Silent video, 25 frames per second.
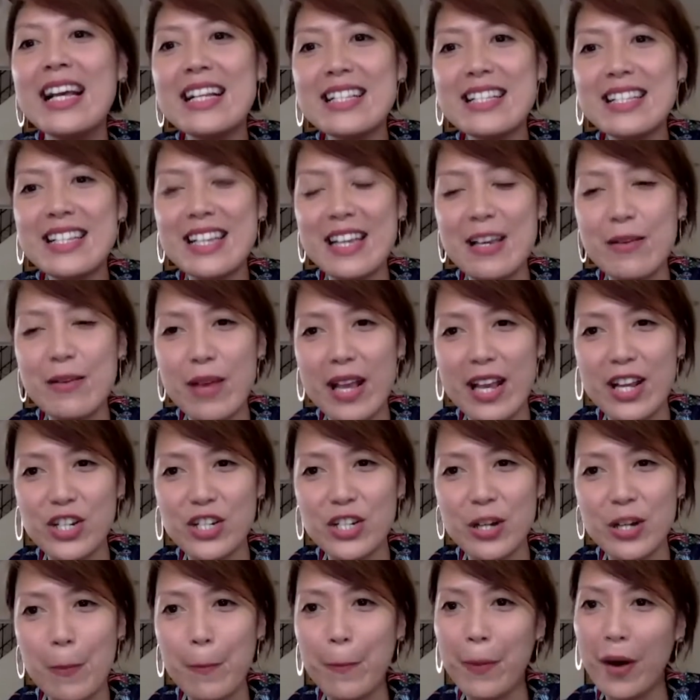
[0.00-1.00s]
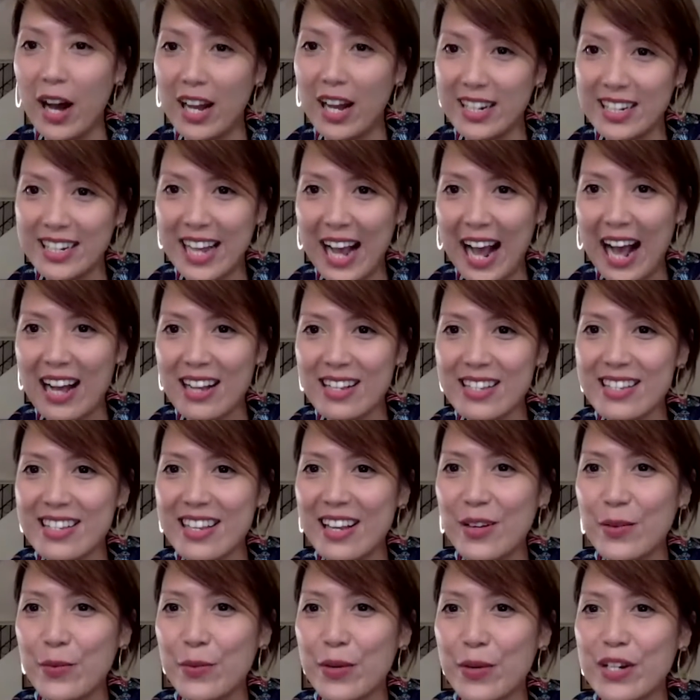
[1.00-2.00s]
TeamAsia podcast,
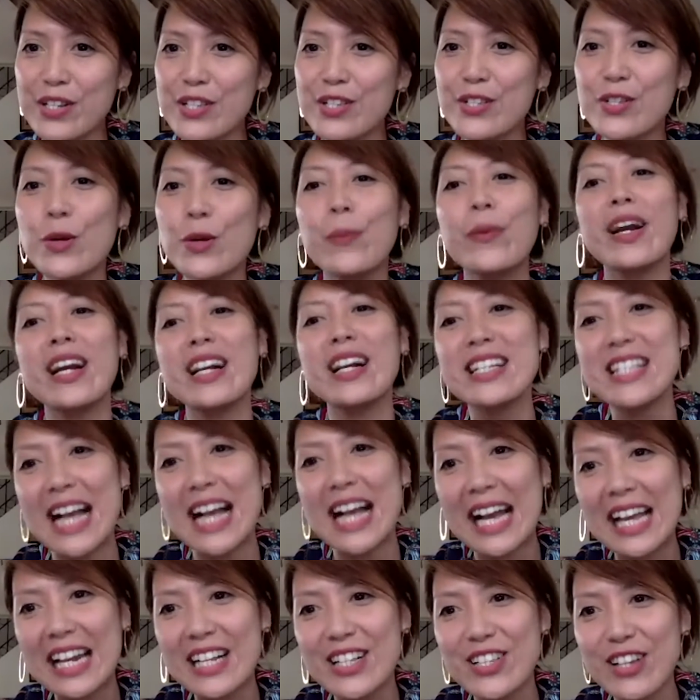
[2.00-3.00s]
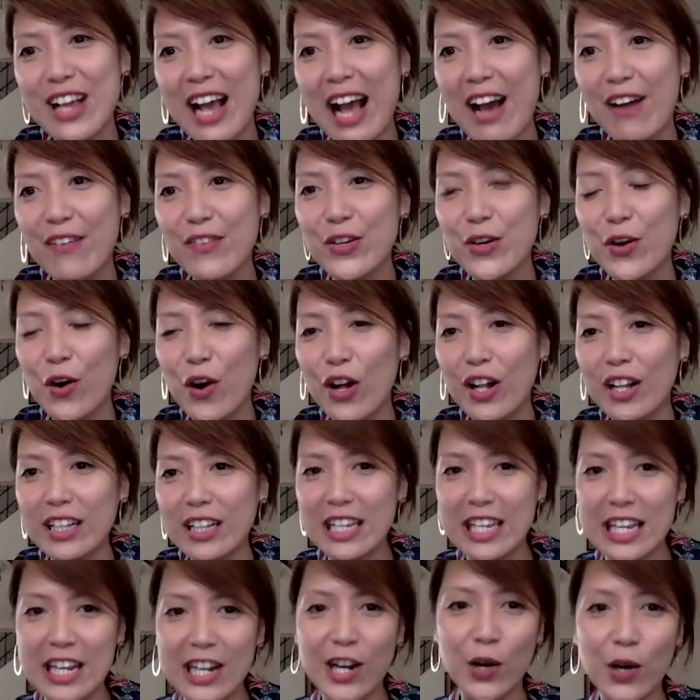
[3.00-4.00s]
and we're super excited to have you all
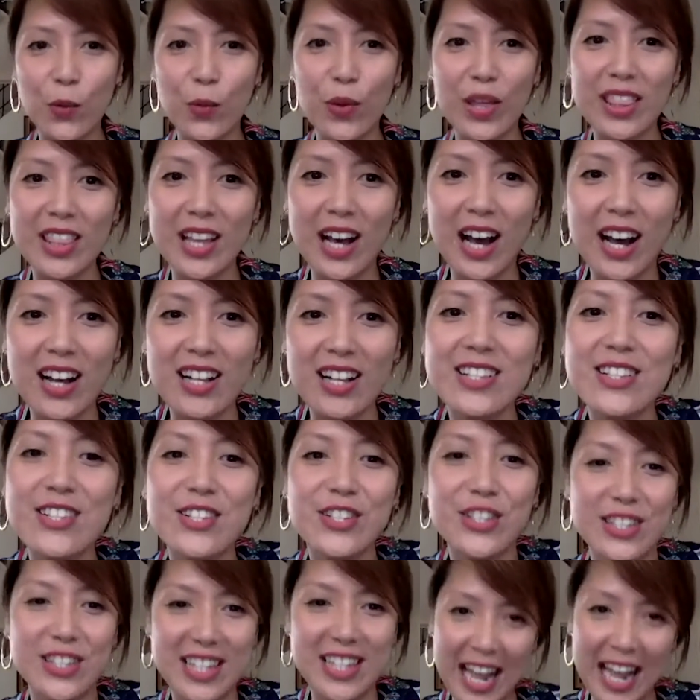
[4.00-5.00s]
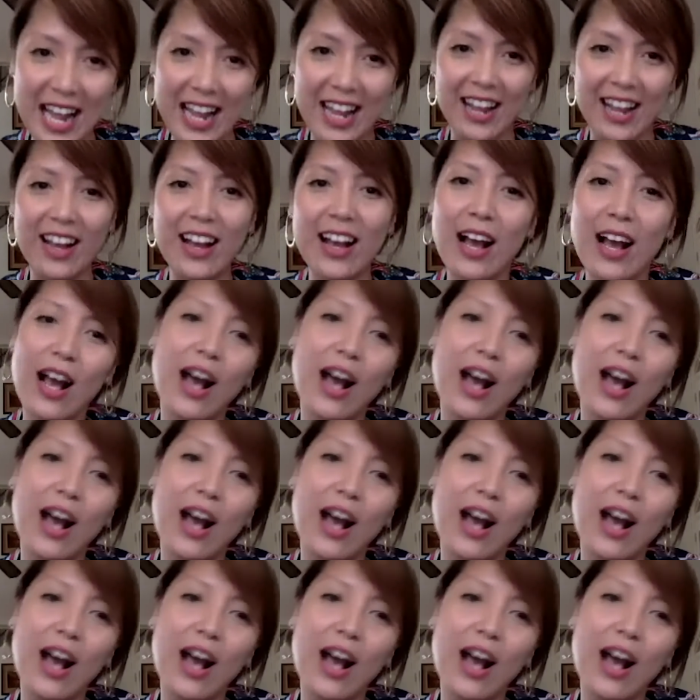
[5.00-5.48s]
here with us today.